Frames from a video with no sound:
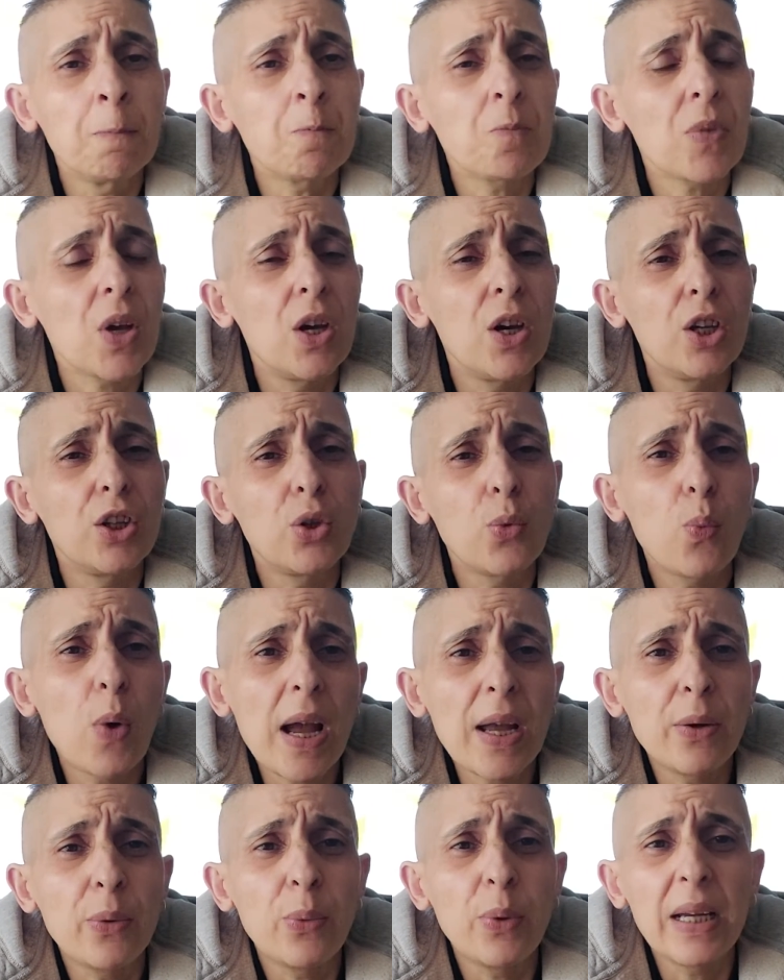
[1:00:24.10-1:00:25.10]
the
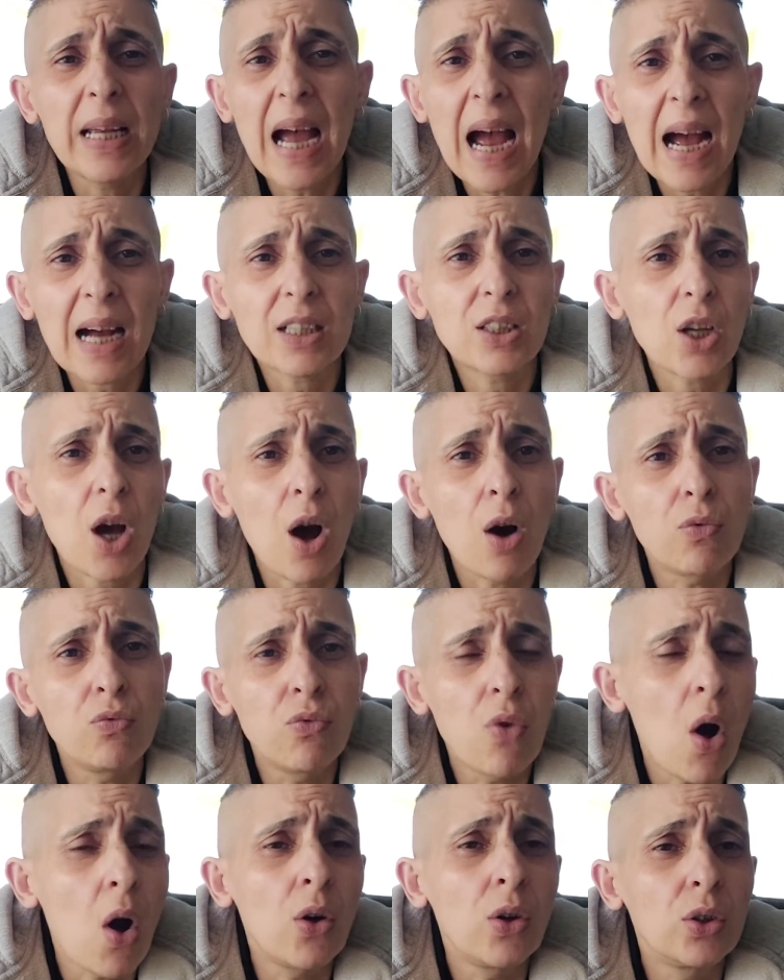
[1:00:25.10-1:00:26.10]
way we act are
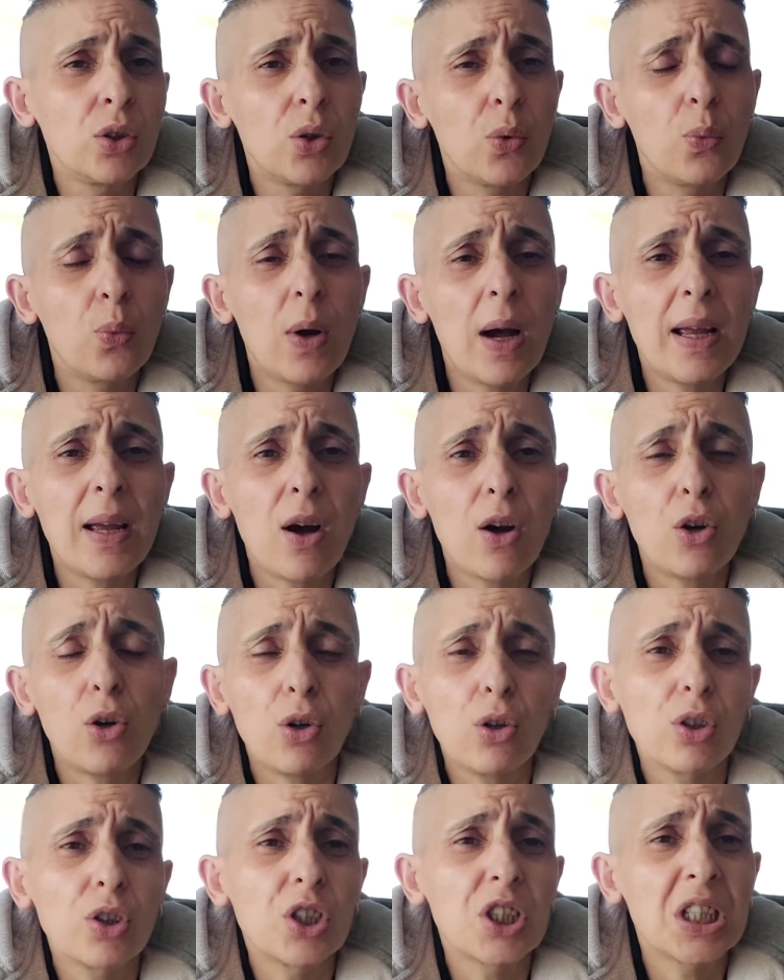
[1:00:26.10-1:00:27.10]
wrong, the way our
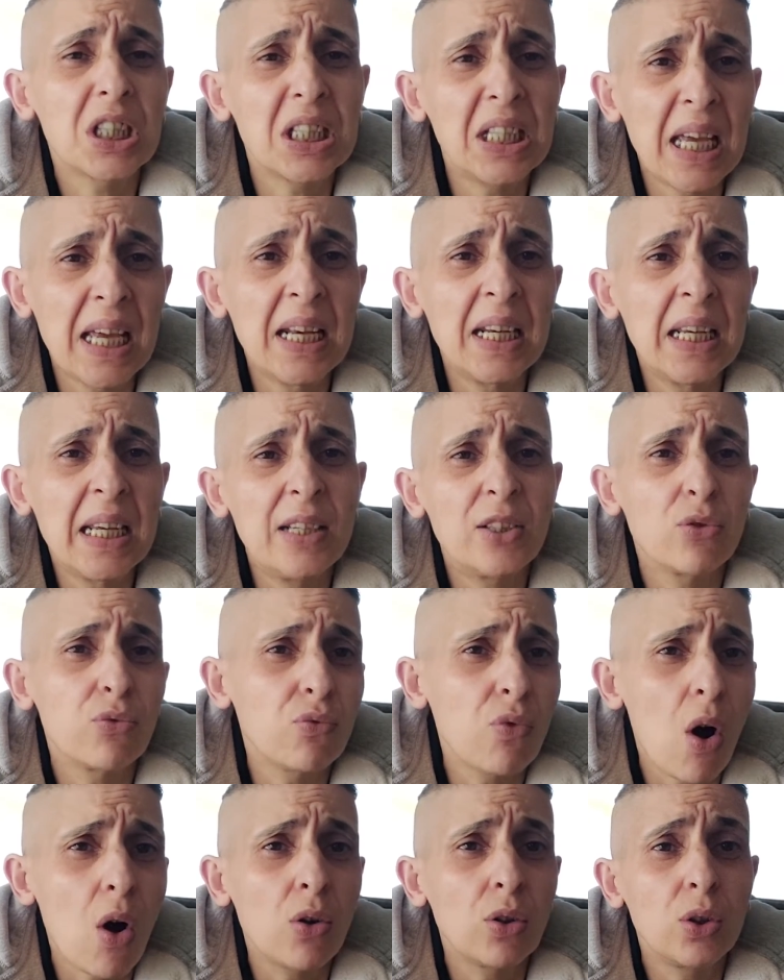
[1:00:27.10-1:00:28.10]
colour skin is
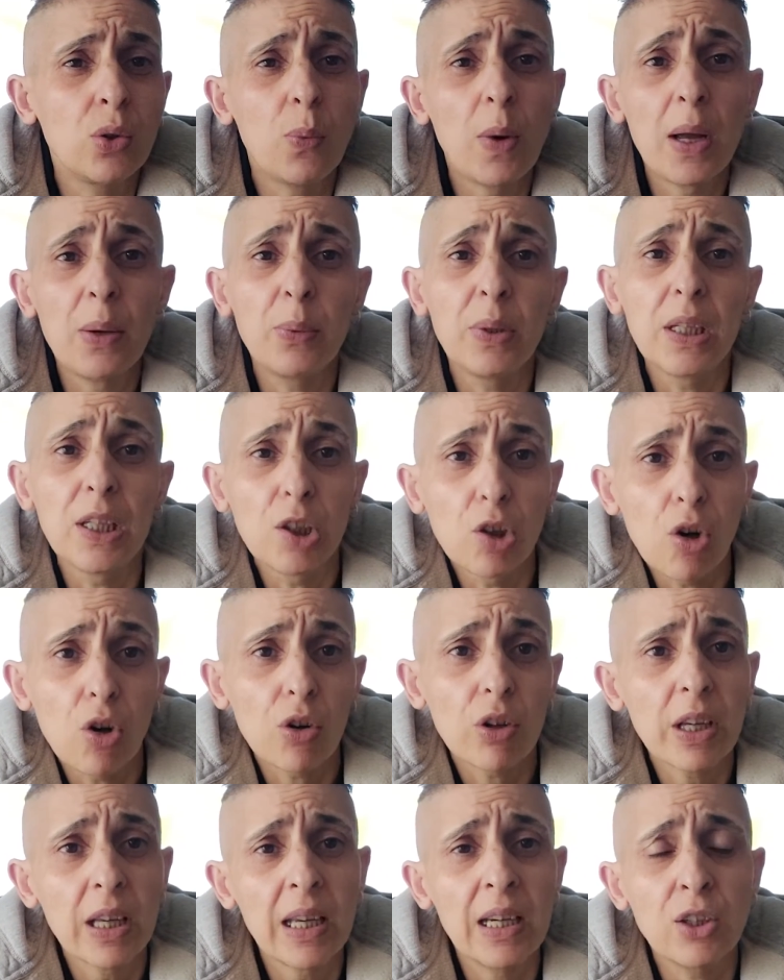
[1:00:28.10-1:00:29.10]
wrong, the way we
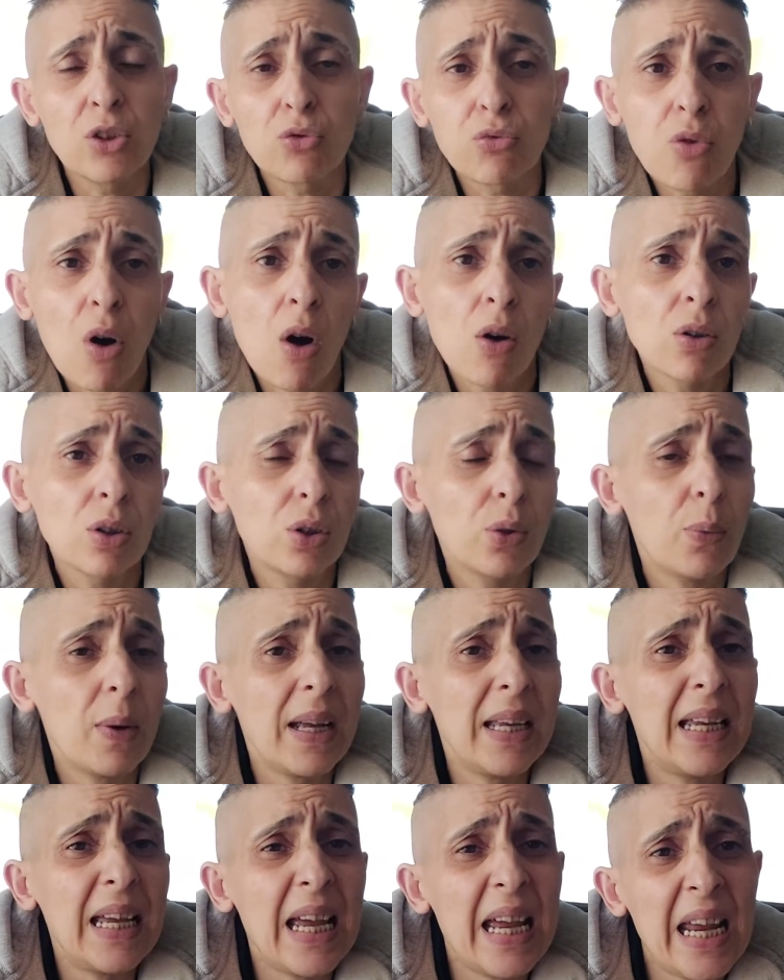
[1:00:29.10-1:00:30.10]
look is wrong, the way
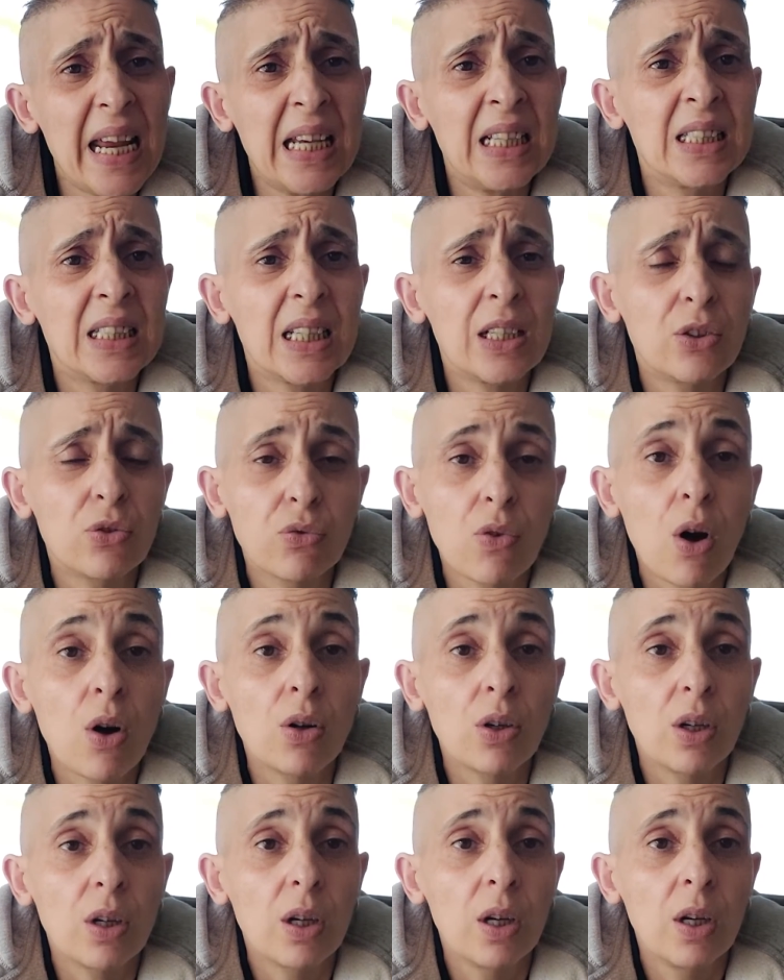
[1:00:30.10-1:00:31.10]
it is wrong.